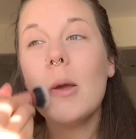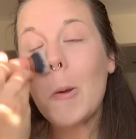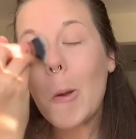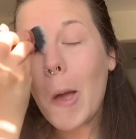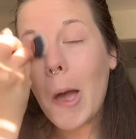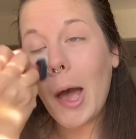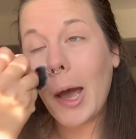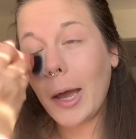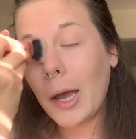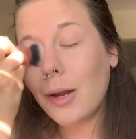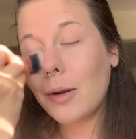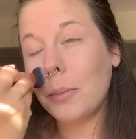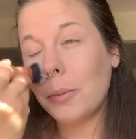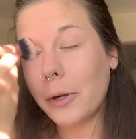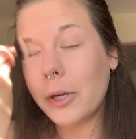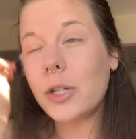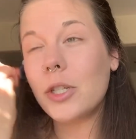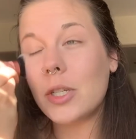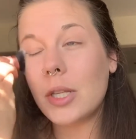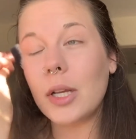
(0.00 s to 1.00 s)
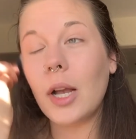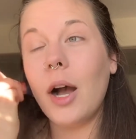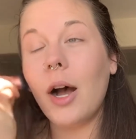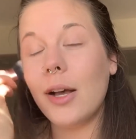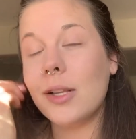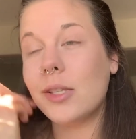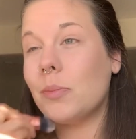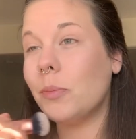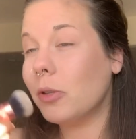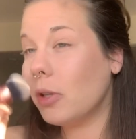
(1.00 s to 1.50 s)
I gotta preach the
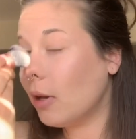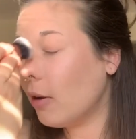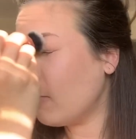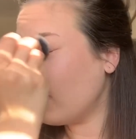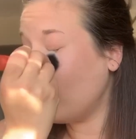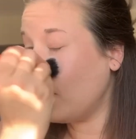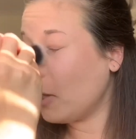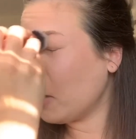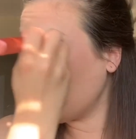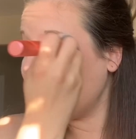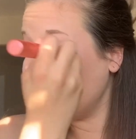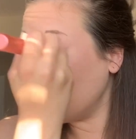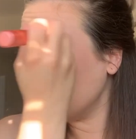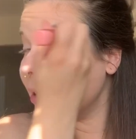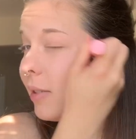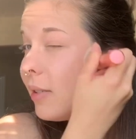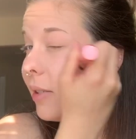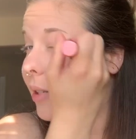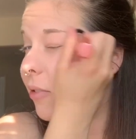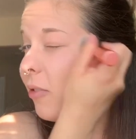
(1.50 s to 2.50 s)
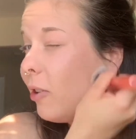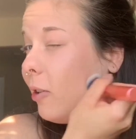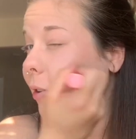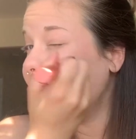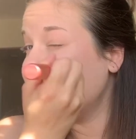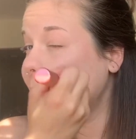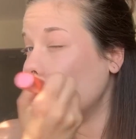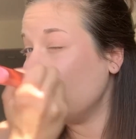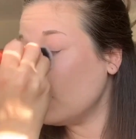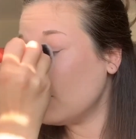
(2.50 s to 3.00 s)
gospel of it, because if you
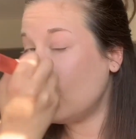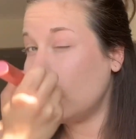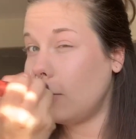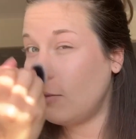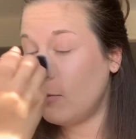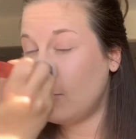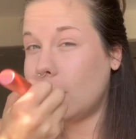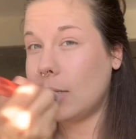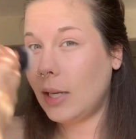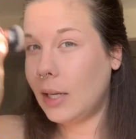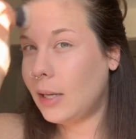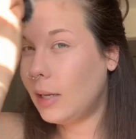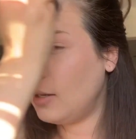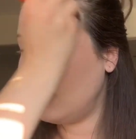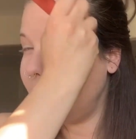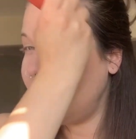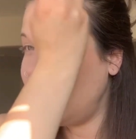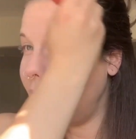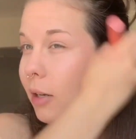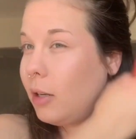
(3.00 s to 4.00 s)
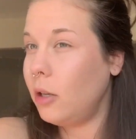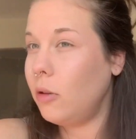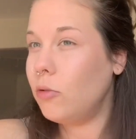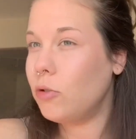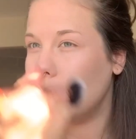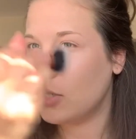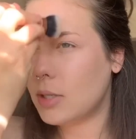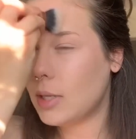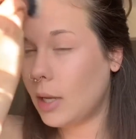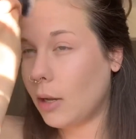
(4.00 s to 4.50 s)
have sensitive skin and you
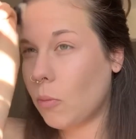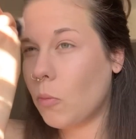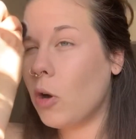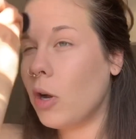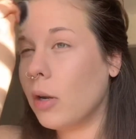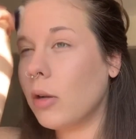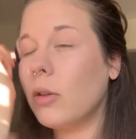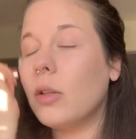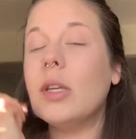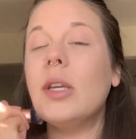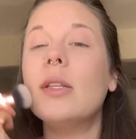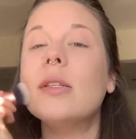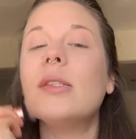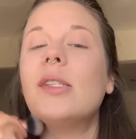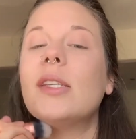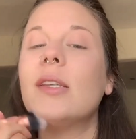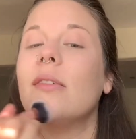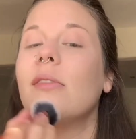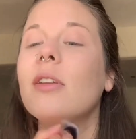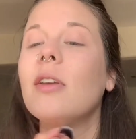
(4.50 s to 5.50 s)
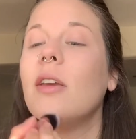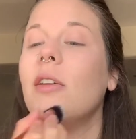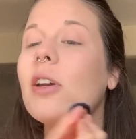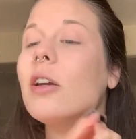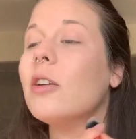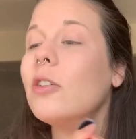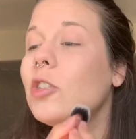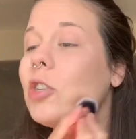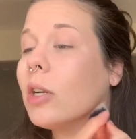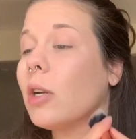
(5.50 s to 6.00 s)
just like want clean skincare
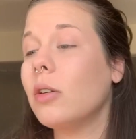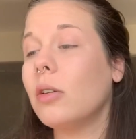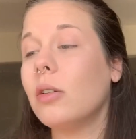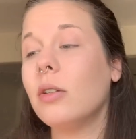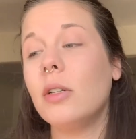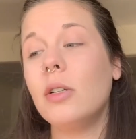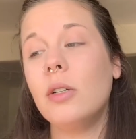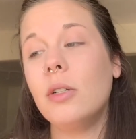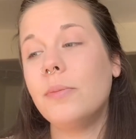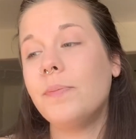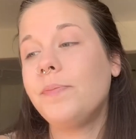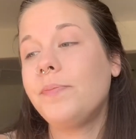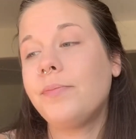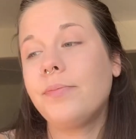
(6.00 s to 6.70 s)
in general,